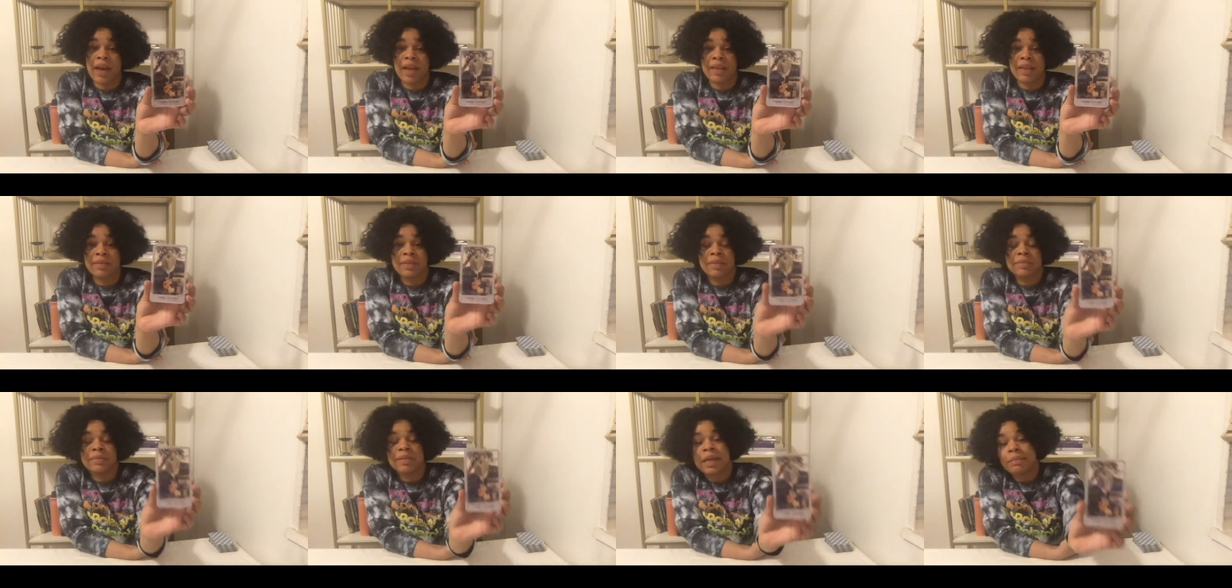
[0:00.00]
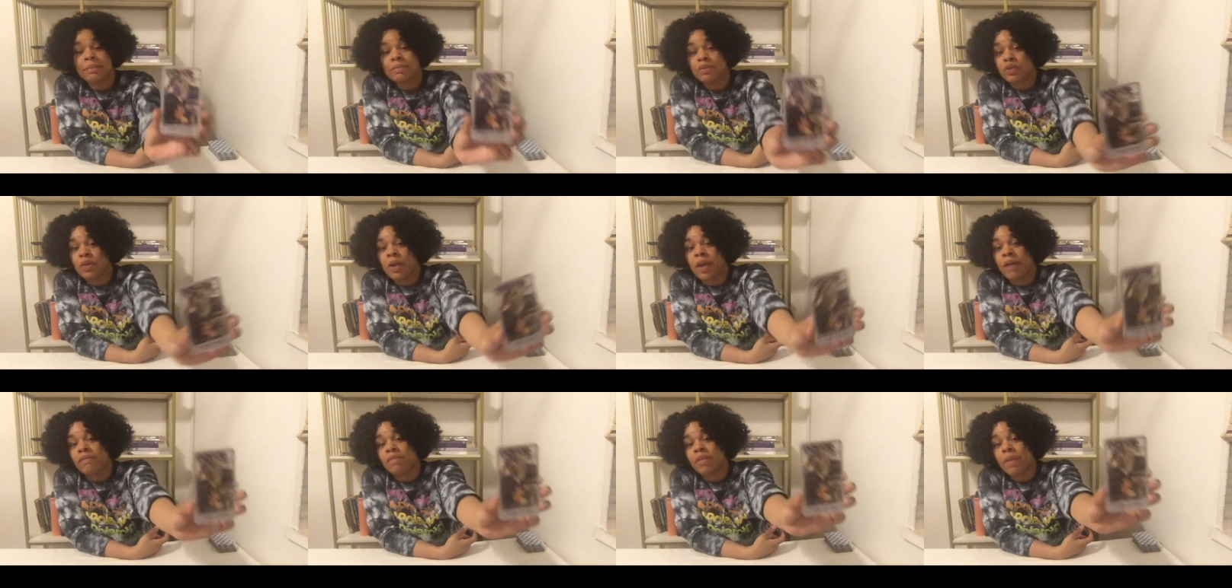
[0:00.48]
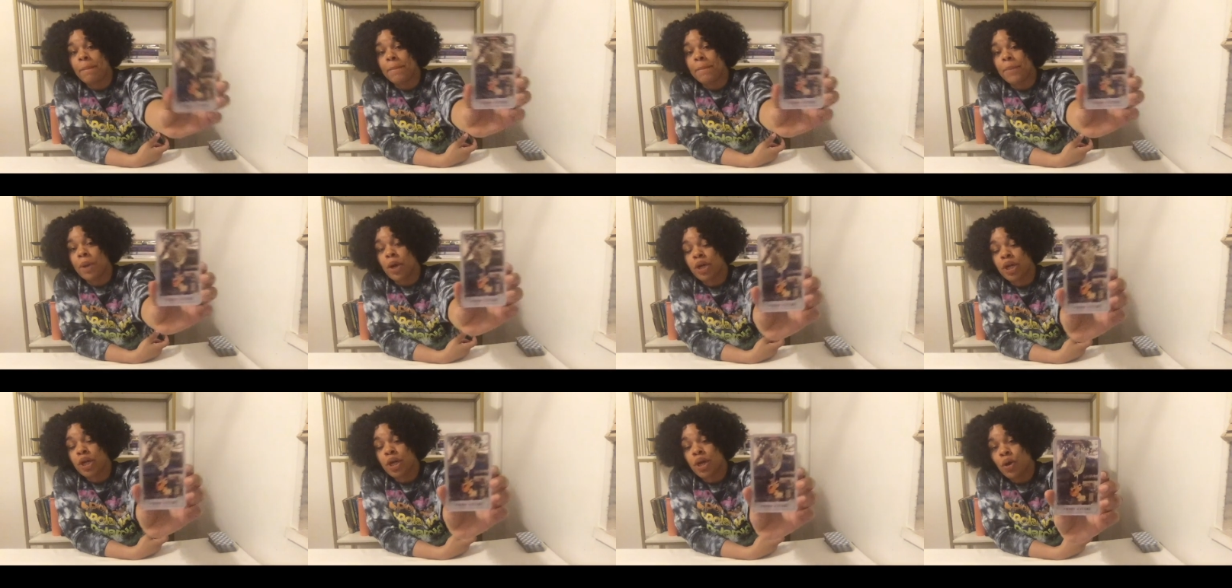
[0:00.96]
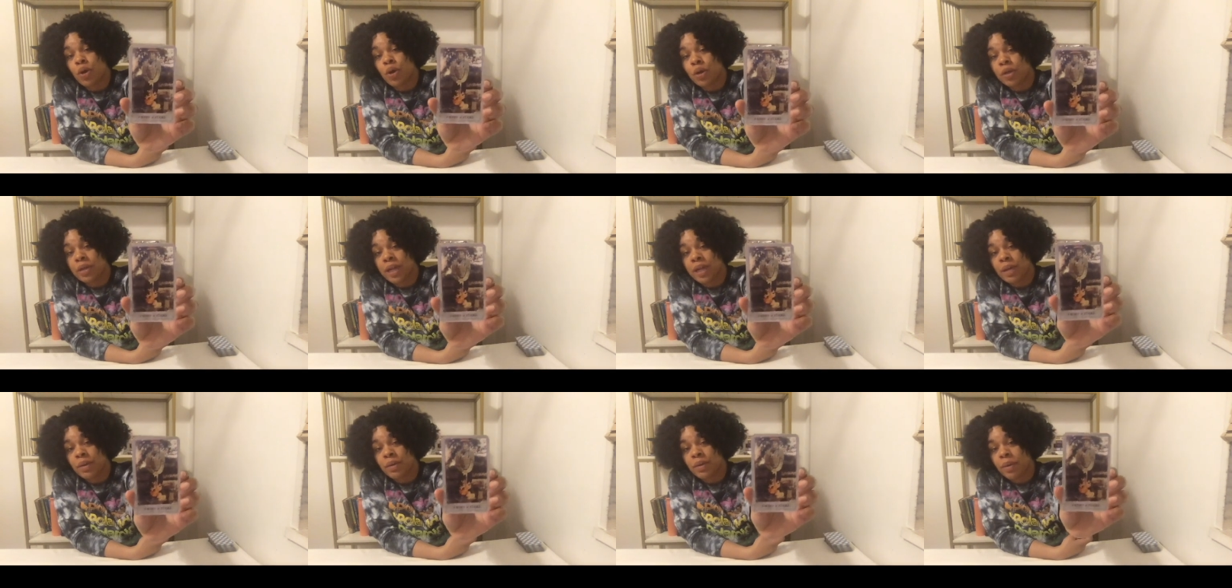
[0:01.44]
Sometimes you have to burn it all
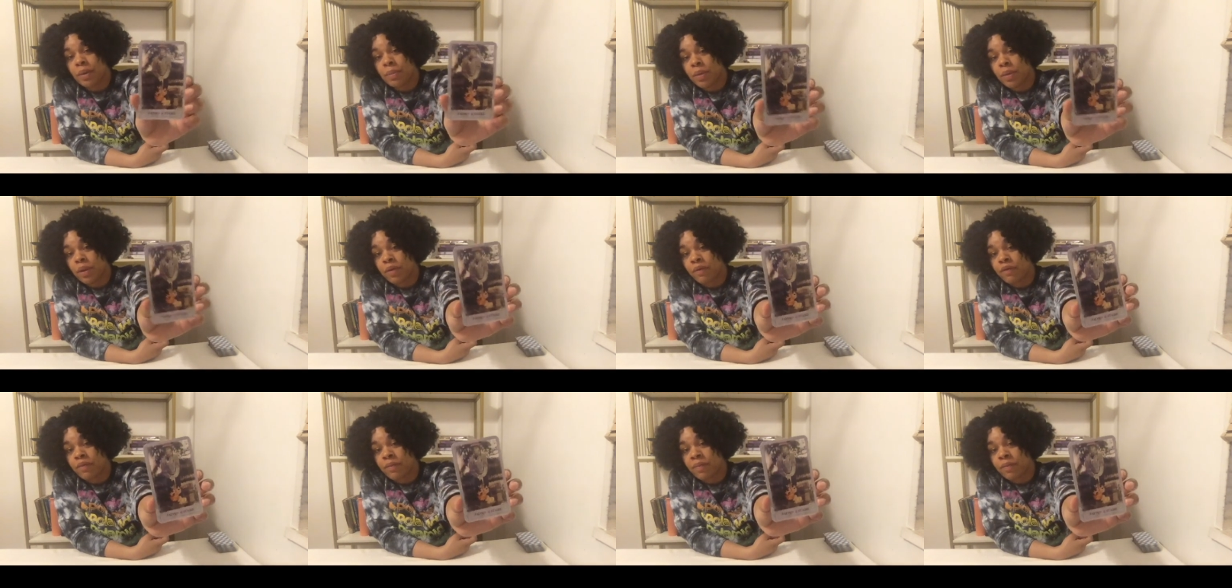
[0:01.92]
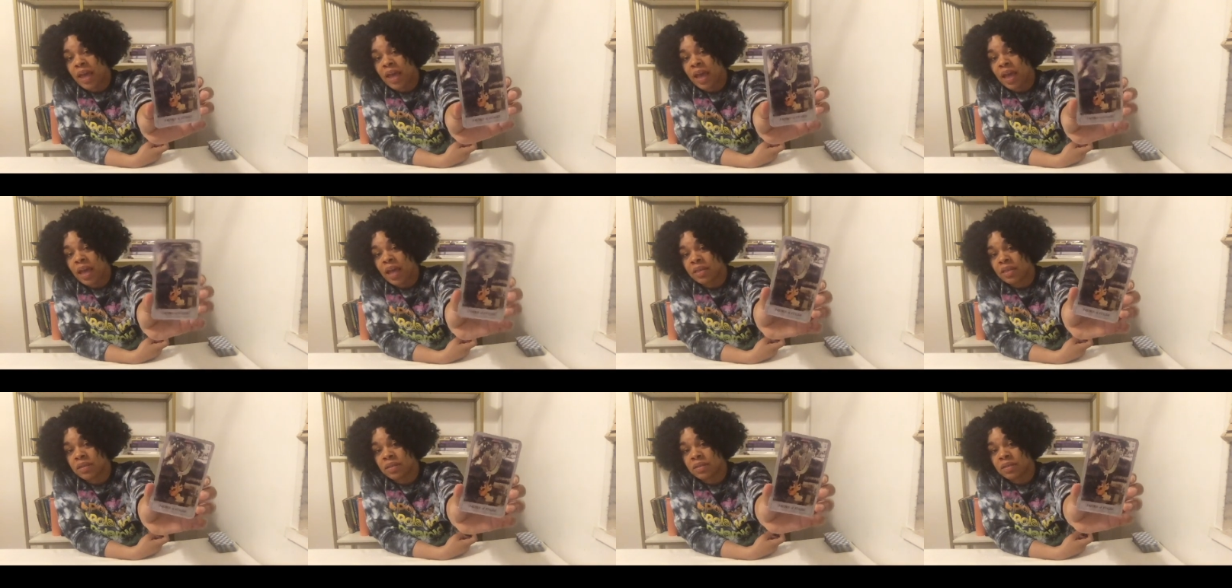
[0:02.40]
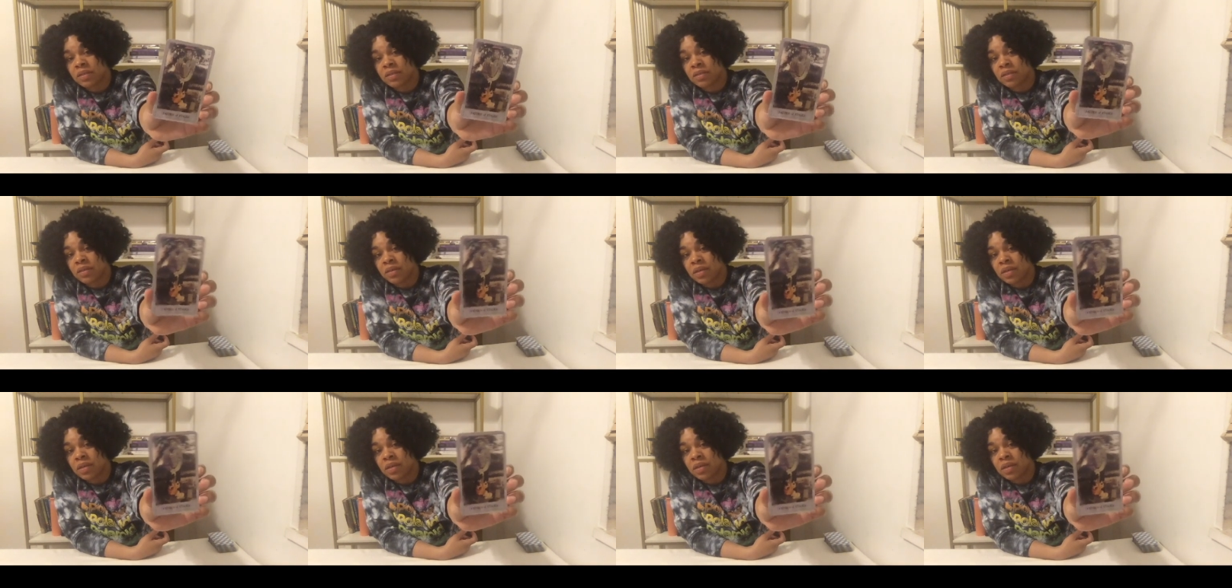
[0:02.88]
down and build from the ashes.